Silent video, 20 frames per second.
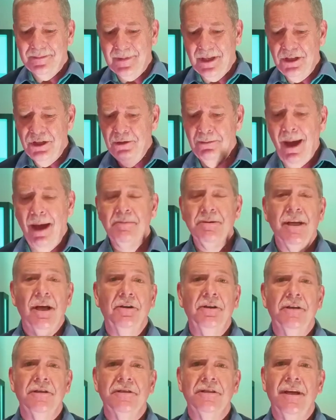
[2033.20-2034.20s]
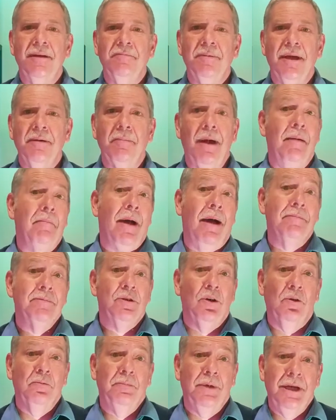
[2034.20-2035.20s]
Did your mom tell you the same thing my mom
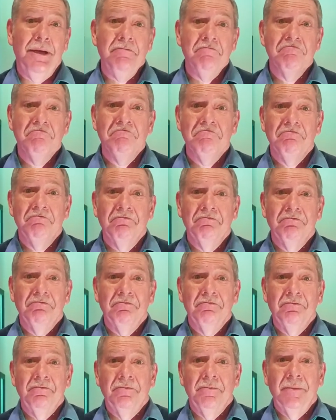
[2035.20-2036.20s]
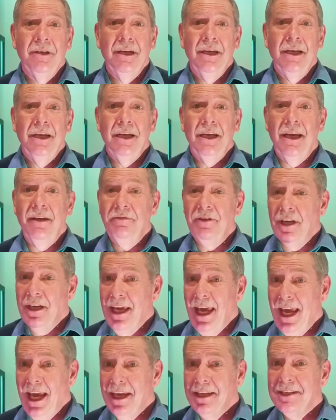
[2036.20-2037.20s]
told me? If you
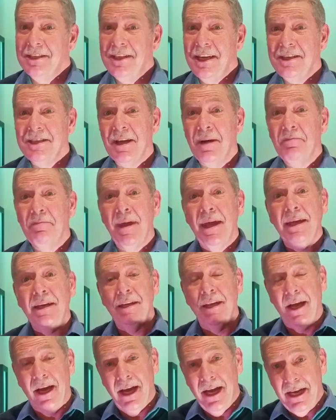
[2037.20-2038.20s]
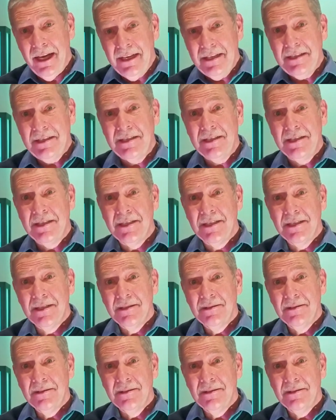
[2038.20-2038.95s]
can't say something nice,